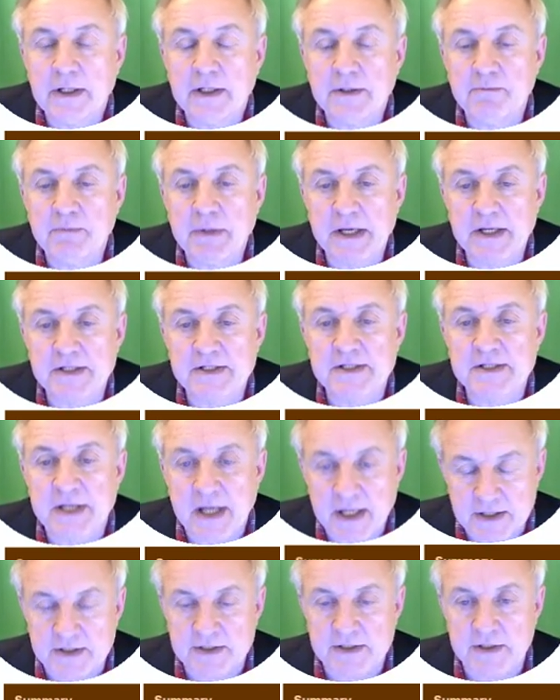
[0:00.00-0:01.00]
makes
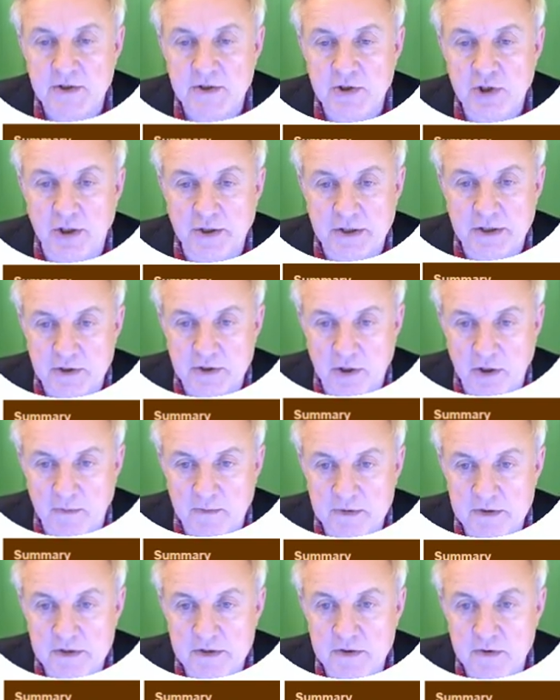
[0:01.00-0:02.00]
sense in charting
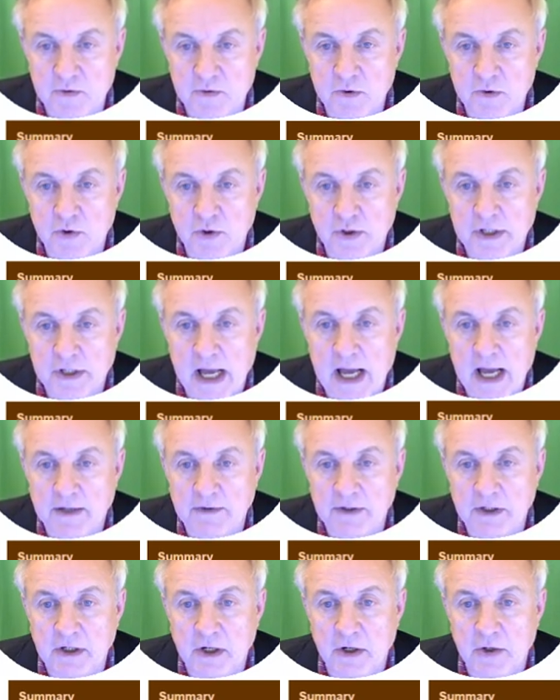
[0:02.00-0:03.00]
terms to look at
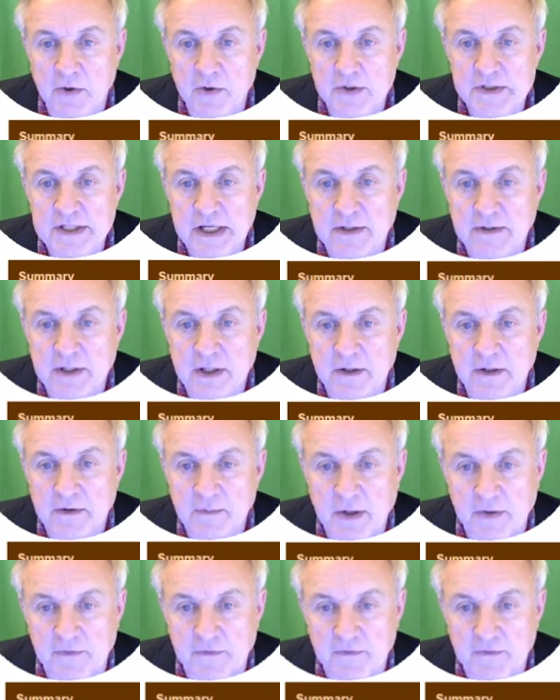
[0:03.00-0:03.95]
the close at the end of the month.